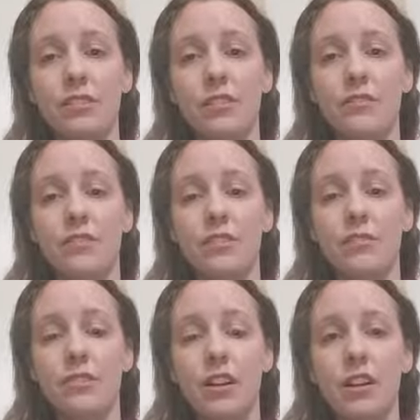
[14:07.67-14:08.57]
So if
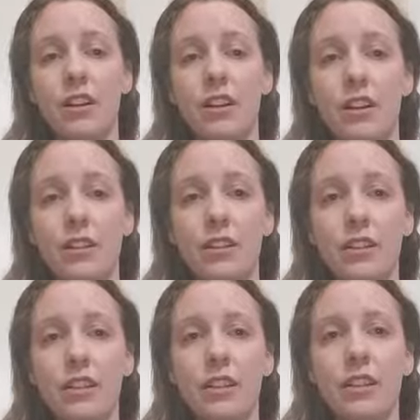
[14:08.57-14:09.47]
you
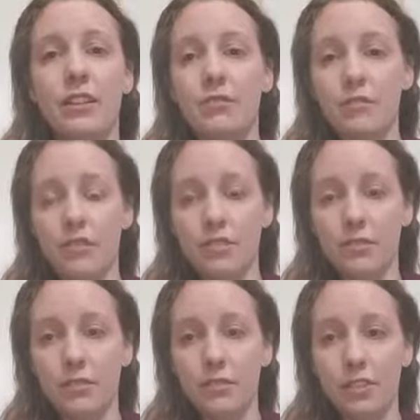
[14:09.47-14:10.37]
are in one of
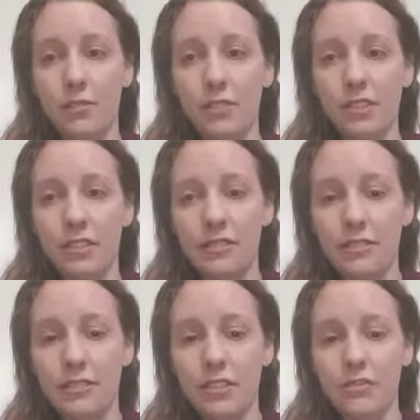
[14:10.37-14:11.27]
those groups of,